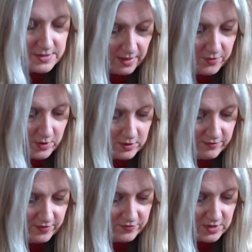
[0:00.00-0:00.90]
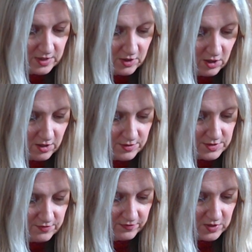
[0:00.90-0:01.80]
Yeah, 315
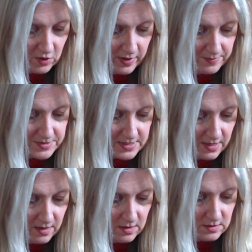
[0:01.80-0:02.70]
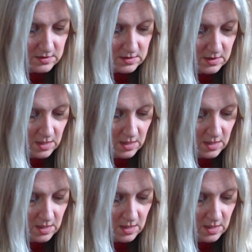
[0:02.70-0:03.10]
yards, 50 gram skeins.